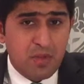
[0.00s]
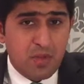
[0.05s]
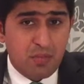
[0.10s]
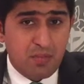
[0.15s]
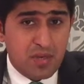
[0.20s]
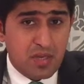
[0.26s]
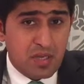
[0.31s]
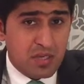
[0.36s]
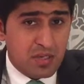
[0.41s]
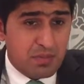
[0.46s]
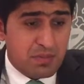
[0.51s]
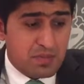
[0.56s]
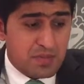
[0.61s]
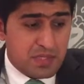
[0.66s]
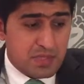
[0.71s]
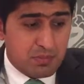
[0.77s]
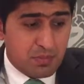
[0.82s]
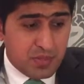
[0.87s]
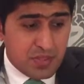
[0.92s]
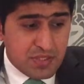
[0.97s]
We are a
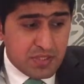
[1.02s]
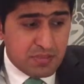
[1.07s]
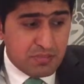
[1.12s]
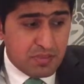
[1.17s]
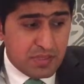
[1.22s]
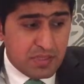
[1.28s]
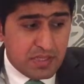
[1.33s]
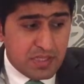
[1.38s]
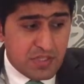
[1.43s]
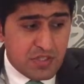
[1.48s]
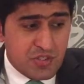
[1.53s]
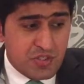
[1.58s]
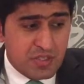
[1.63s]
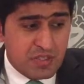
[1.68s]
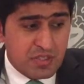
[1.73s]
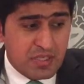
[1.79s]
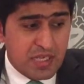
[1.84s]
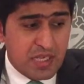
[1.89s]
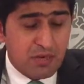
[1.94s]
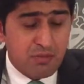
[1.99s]
responsible
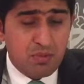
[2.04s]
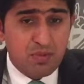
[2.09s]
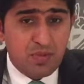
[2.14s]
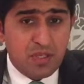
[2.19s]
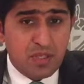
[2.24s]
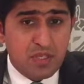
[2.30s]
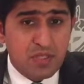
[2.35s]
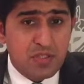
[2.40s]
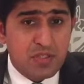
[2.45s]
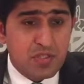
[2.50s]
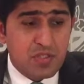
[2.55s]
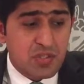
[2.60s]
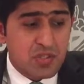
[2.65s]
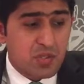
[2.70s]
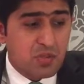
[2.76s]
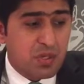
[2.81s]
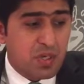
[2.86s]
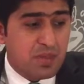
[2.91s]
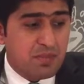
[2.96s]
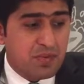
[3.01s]
nation, and we will
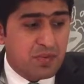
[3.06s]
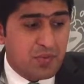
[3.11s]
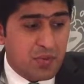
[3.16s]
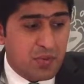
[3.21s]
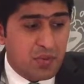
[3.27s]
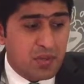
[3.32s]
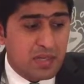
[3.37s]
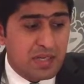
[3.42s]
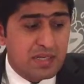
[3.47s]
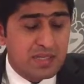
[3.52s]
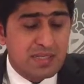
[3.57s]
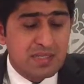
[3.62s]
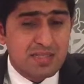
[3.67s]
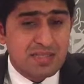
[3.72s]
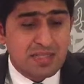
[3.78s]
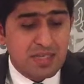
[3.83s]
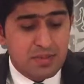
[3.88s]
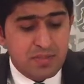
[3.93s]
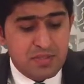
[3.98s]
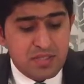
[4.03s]
continue our role in
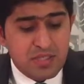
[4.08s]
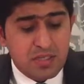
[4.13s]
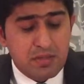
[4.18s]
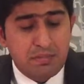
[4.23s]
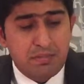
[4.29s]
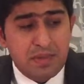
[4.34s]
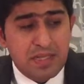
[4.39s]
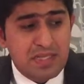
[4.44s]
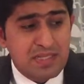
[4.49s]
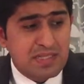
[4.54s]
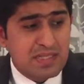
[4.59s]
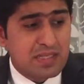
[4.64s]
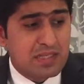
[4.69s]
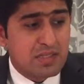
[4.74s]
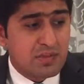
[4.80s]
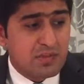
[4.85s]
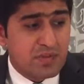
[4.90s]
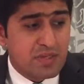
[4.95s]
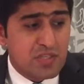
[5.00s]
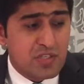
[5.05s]
establishing peace in
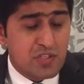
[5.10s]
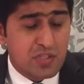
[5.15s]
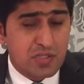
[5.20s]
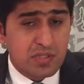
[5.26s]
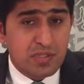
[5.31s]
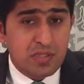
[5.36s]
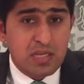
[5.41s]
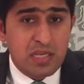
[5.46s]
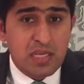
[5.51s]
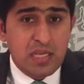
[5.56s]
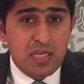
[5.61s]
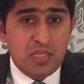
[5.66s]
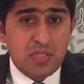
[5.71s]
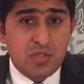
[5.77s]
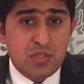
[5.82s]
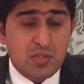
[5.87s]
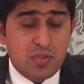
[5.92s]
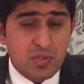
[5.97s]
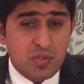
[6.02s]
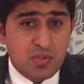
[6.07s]
the region.
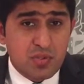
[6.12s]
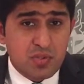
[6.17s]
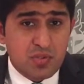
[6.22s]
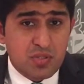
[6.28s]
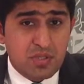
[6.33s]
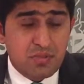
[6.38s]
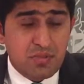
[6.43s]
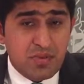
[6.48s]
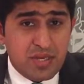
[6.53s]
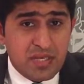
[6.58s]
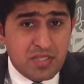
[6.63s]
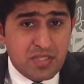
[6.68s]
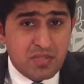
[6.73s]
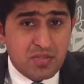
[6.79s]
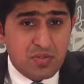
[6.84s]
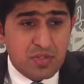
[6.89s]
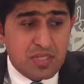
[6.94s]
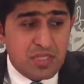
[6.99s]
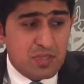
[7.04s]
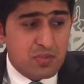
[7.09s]
So to summarize
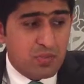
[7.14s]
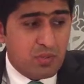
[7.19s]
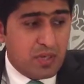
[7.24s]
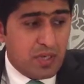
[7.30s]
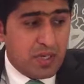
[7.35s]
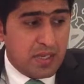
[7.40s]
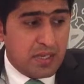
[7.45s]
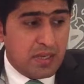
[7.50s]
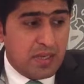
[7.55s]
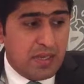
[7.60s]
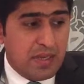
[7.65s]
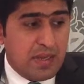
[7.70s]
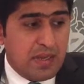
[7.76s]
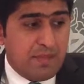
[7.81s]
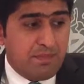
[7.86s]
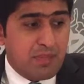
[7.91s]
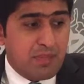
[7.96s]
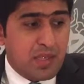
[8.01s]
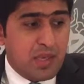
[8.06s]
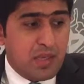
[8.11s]
today's vlog,
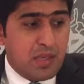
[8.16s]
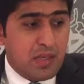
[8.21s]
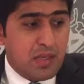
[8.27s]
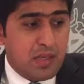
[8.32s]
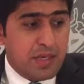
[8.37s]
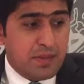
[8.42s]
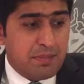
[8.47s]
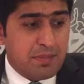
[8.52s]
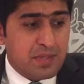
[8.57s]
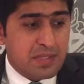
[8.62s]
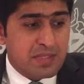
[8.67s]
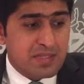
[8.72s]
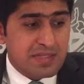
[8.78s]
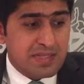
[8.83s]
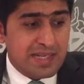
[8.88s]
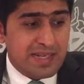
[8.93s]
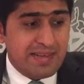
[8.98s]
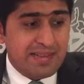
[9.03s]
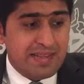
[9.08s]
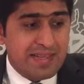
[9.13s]
let me
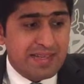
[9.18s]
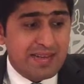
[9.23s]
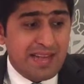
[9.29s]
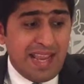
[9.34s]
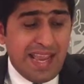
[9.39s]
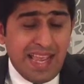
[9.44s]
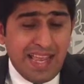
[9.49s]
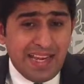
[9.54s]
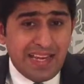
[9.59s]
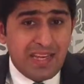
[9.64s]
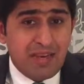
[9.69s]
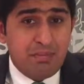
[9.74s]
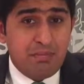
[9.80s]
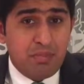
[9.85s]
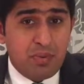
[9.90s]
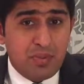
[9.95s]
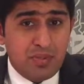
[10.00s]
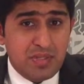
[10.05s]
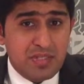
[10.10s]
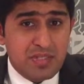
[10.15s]
state that any
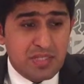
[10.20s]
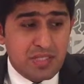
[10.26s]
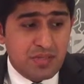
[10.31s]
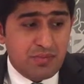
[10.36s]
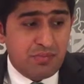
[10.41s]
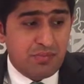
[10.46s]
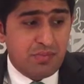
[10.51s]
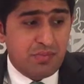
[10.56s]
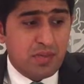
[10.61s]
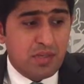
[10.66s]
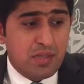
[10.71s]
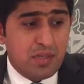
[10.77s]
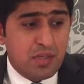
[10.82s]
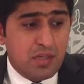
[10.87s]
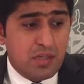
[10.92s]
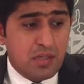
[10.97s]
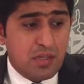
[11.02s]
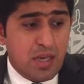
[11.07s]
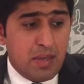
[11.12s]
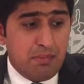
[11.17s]
punitive
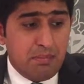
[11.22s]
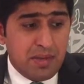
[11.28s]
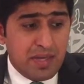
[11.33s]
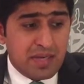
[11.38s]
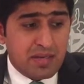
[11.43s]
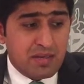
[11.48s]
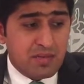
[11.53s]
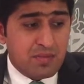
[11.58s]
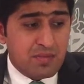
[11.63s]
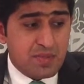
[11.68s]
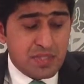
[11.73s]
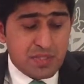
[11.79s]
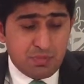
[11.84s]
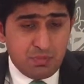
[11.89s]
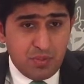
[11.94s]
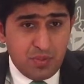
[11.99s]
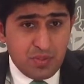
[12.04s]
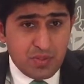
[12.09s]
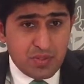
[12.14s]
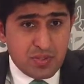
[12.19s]
American
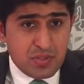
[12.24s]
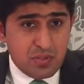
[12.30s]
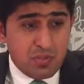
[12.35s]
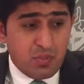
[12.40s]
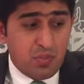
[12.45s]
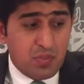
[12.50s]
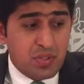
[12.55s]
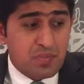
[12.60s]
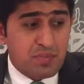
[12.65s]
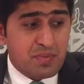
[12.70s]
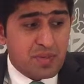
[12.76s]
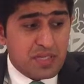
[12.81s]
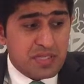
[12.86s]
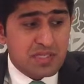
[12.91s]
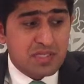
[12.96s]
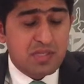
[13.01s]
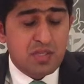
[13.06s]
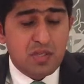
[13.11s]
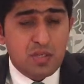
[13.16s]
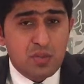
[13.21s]
response would
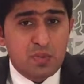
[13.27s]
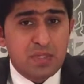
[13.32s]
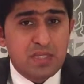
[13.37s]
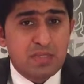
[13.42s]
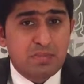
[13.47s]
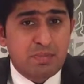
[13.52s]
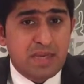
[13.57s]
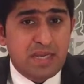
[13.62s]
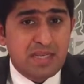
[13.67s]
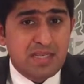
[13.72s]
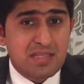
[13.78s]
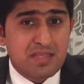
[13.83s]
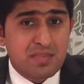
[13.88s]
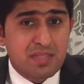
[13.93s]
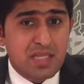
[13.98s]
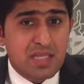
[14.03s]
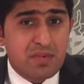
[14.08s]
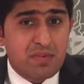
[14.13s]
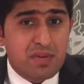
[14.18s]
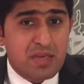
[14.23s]
risk
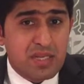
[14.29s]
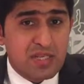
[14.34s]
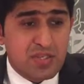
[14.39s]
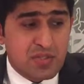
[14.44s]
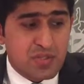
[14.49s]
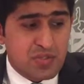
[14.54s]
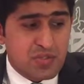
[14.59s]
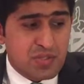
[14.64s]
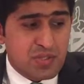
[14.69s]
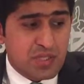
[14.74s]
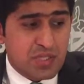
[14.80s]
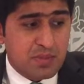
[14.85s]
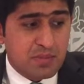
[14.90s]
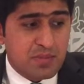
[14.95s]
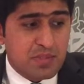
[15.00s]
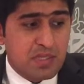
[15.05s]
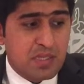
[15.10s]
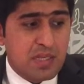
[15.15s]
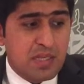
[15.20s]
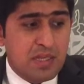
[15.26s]
US-Pakistan
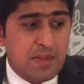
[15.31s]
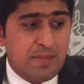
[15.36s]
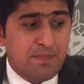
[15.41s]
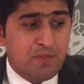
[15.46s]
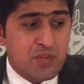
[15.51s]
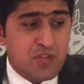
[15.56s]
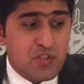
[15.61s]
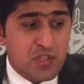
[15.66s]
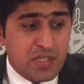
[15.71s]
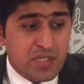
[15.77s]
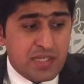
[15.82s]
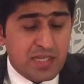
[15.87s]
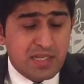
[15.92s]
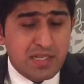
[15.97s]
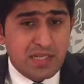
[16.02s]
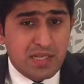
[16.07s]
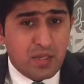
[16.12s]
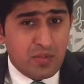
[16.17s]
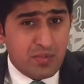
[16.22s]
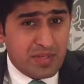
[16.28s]
relationships,
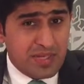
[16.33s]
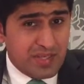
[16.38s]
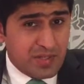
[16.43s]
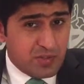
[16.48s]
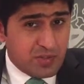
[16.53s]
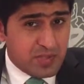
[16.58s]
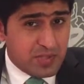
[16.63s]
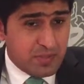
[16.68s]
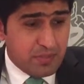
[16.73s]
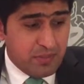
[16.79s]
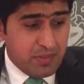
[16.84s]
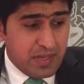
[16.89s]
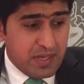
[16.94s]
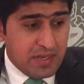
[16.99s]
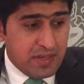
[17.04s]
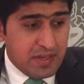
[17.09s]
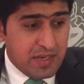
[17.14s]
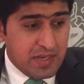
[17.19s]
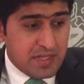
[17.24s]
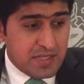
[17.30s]
shutting down NATO
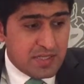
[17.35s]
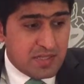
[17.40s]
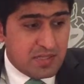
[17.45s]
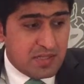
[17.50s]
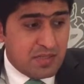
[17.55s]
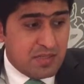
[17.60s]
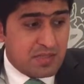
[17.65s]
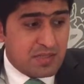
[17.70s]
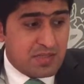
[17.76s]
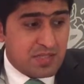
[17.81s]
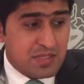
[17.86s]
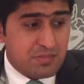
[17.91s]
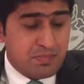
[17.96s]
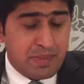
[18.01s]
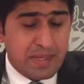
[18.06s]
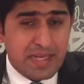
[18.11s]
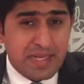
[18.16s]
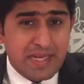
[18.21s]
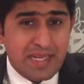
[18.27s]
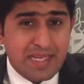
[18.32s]
supply lines,
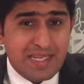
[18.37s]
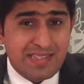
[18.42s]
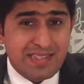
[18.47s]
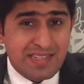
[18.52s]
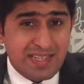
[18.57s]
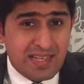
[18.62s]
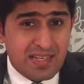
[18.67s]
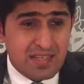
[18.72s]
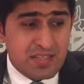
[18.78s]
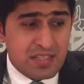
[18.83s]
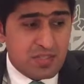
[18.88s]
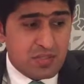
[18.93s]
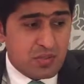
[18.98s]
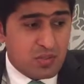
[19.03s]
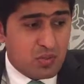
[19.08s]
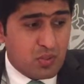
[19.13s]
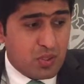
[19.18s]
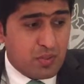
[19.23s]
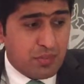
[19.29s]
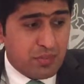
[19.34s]
suspending intelligence
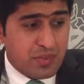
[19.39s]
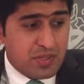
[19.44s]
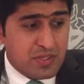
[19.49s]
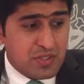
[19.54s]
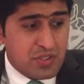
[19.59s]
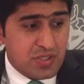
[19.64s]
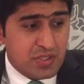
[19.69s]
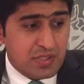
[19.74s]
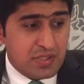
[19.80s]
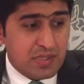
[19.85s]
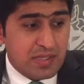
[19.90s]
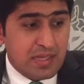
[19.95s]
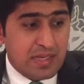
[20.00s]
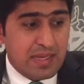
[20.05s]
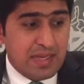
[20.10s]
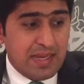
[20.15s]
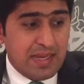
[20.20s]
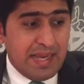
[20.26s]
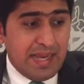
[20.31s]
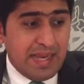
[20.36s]
cooperation,
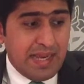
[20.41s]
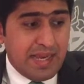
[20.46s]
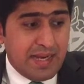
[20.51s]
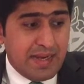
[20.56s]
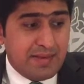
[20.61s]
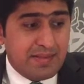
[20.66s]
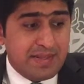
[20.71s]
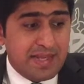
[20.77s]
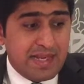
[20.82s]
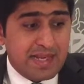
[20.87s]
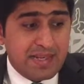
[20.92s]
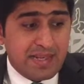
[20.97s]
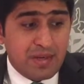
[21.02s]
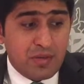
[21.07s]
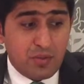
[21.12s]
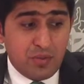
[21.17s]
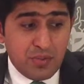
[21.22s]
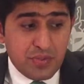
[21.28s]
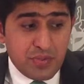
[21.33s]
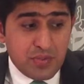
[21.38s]
and that
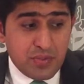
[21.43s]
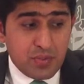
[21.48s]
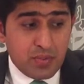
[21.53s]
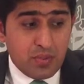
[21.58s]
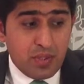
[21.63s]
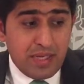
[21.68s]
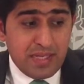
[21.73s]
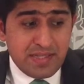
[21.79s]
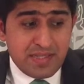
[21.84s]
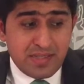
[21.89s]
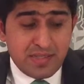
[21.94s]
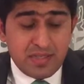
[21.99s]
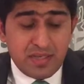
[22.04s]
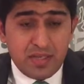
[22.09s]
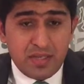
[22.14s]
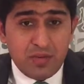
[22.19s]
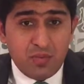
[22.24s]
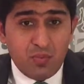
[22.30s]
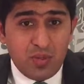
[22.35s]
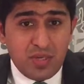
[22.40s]
can also
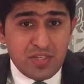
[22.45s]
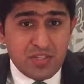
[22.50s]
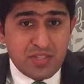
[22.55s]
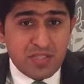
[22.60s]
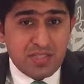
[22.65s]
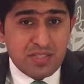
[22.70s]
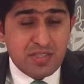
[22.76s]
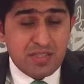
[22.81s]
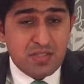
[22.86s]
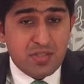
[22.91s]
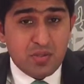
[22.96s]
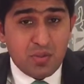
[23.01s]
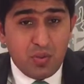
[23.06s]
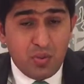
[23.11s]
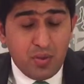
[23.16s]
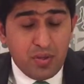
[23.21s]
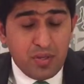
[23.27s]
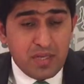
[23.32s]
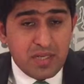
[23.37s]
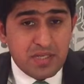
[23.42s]
undercut Washington's
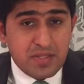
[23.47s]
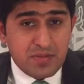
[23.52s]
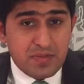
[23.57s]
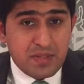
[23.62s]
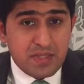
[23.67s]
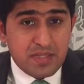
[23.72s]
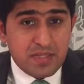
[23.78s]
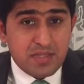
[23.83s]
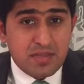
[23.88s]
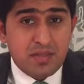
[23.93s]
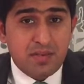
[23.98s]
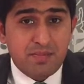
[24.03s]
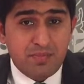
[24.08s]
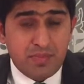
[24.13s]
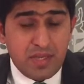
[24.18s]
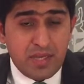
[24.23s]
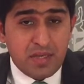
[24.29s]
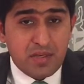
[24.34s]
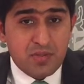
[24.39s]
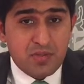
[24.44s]
own interests.
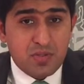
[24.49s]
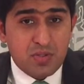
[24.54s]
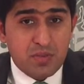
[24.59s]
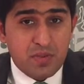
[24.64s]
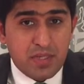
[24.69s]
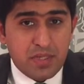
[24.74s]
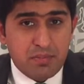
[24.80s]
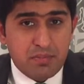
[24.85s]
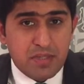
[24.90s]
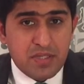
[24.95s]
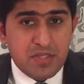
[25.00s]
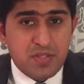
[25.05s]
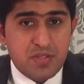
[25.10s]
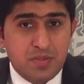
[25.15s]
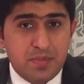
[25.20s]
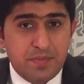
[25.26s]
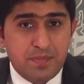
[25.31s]
Thank you so very much.